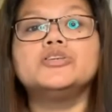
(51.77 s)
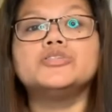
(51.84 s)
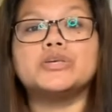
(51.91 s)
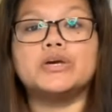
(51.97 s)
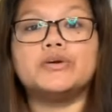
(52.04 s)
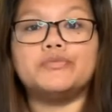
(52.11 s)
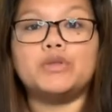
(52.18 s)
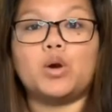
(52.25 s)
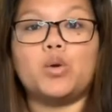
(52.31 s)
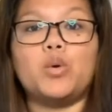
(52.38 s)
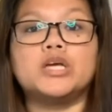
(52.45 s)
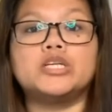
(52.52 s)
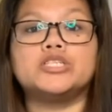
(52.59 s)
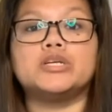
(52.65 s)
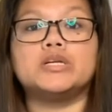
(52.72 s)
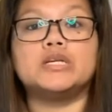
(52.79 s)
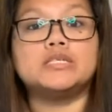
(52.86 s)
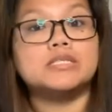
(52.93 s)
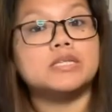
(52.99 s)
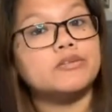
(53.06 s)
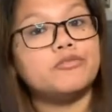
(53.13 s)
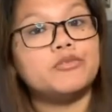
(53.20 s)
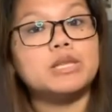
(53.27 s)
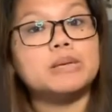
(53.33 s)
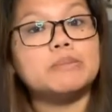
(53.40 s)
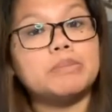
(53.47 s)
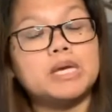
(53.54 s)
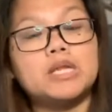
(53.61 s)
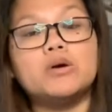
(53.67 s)
So if the question is in
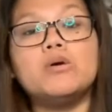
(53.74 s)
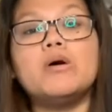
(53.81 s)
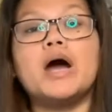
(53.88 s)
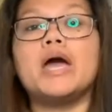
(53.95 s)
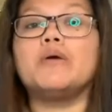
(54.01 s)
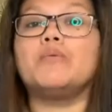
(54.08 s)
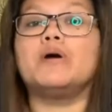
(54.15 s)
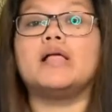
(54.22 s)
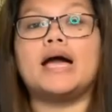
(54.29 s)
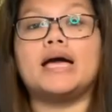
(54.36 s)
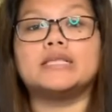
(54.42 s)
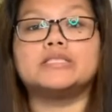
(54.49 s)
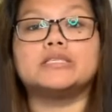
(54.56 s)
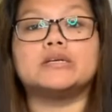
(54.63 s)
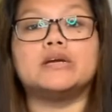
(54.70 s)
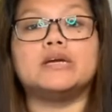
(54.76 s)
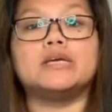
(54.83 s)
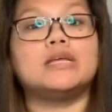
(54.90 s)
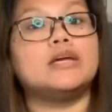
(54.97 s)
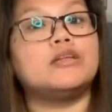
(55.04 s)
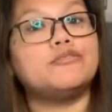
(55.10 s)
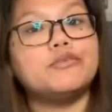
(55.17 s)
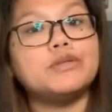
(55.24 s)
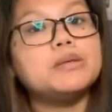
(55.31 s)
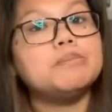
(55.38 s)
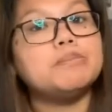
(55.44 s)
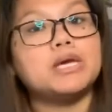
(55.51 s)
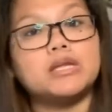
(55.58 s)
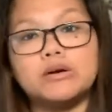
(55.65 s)
Filipino, I will answer it in
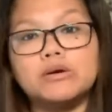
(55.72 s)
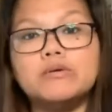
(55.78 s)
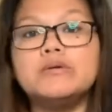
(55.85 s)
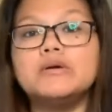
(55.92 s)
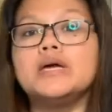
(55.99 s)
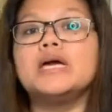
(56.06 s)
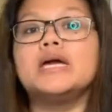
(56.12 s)
Filipino.